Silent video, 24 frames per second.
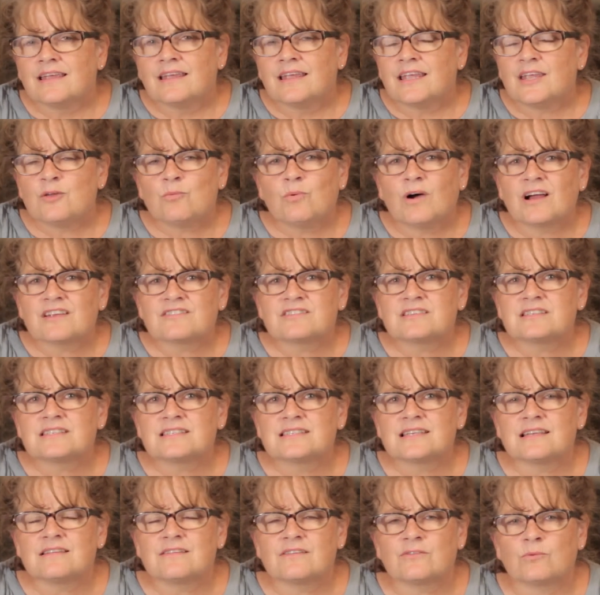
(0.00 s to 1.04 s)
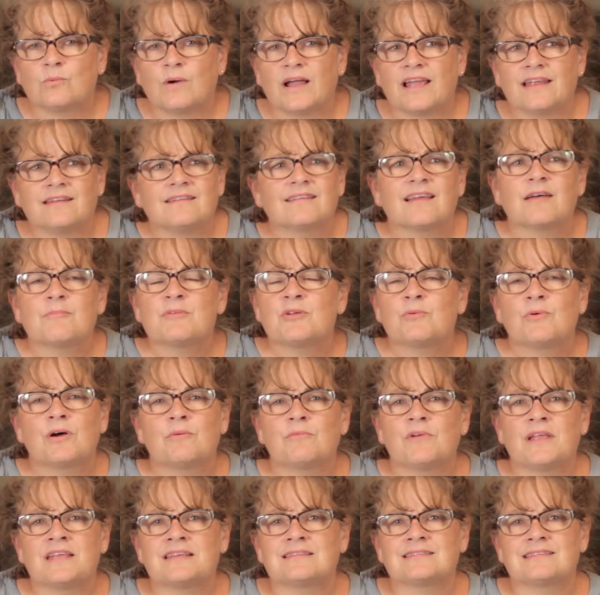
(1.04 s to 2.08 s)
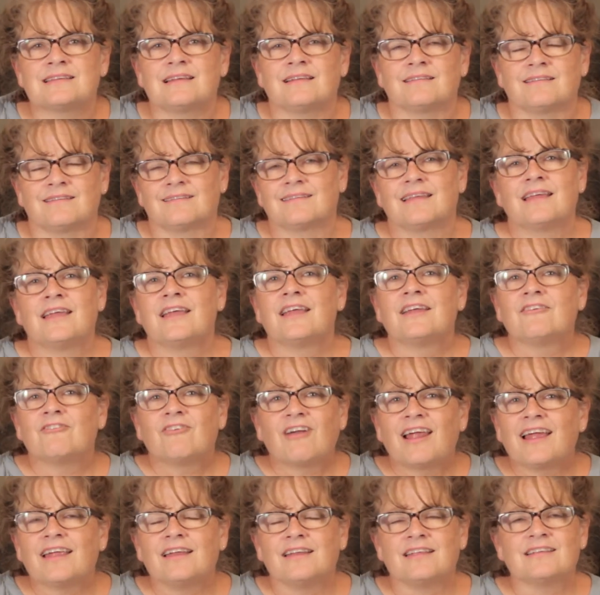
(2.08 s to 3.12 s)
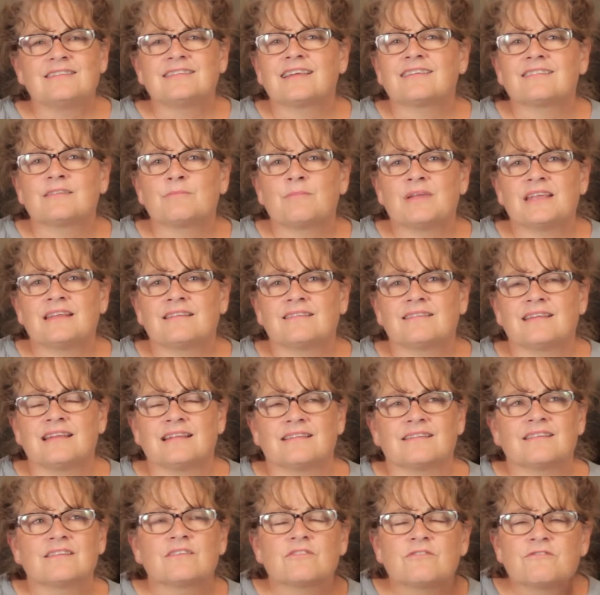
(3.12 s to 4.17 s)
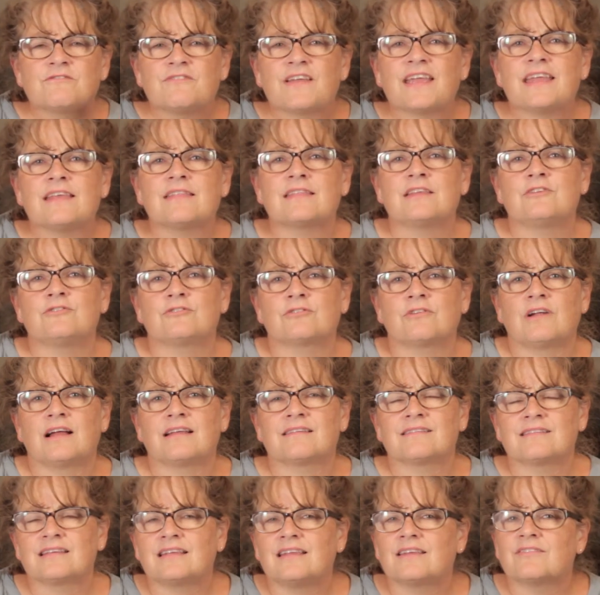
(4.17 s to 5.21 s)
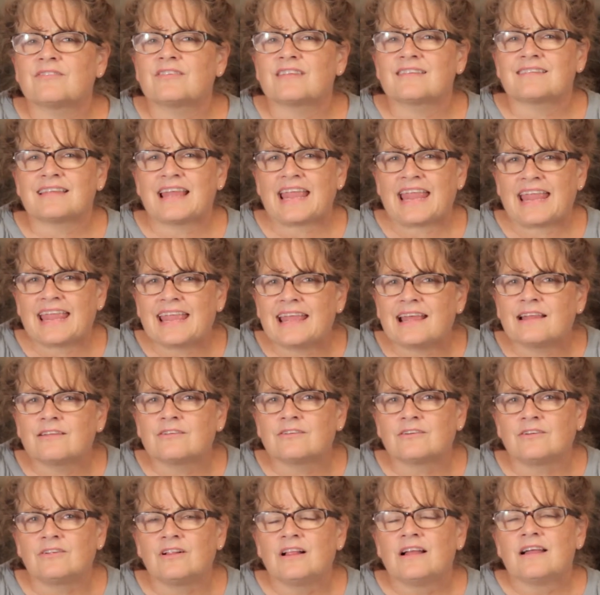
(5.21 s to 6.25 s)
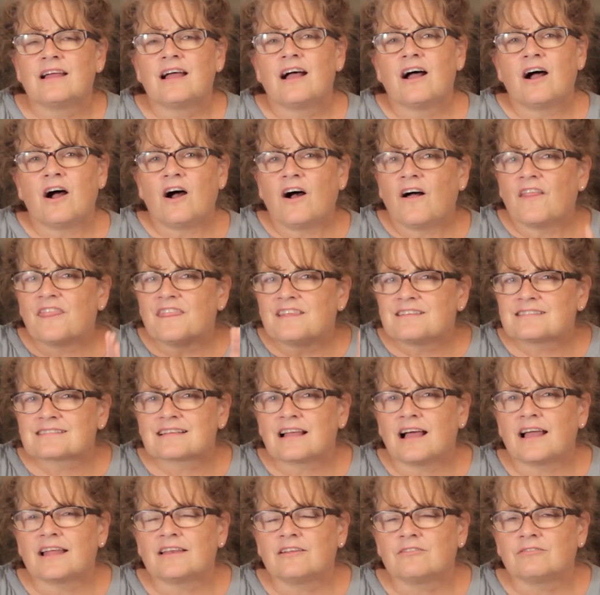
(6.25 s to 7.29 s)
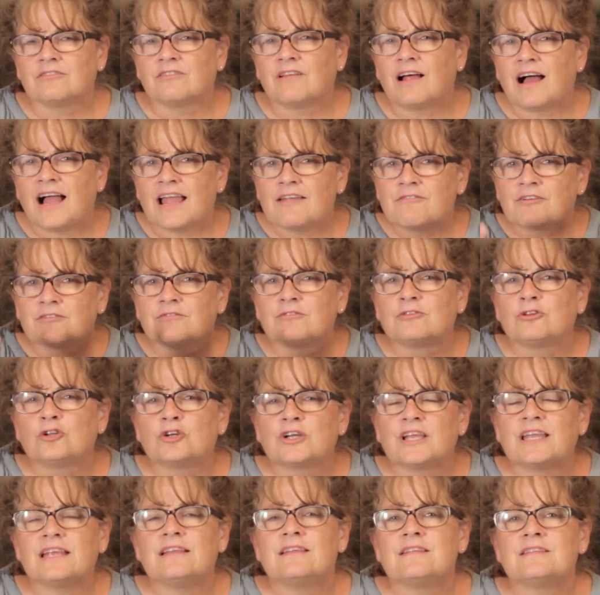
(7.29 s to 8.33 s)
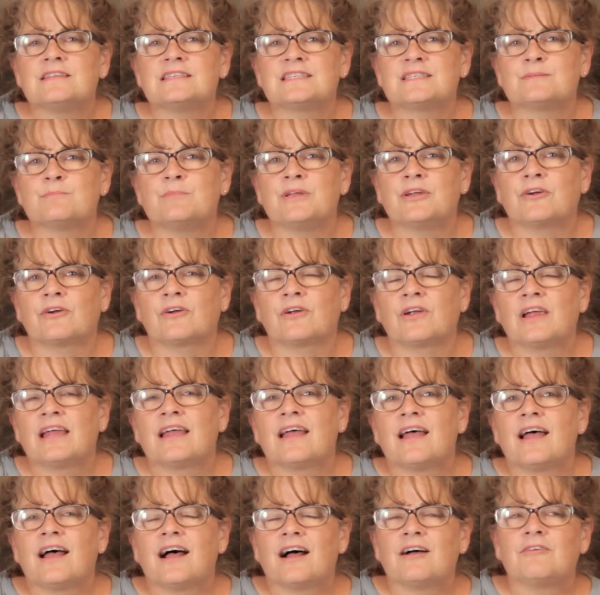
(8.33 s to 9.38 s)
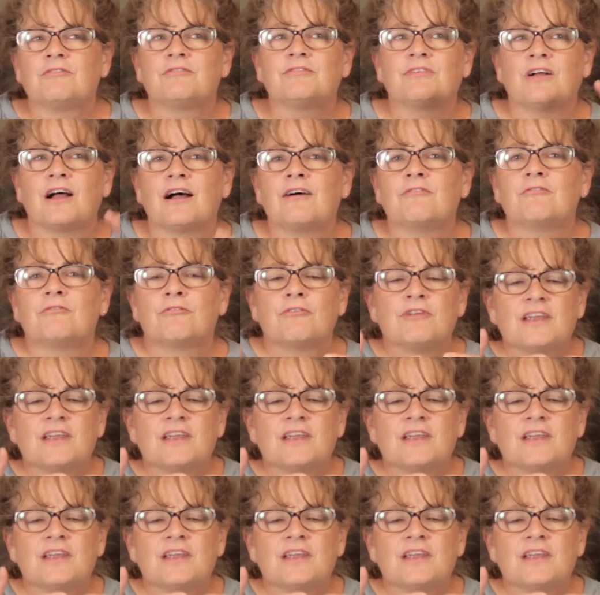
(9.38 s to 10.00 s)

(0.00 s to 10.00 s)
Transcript: He washes sins away. Tell me what makes sense. Right, it doesn't make sense. It's faith and trust. It gives us a handle on this kind of life, of looking in this mirror, of, of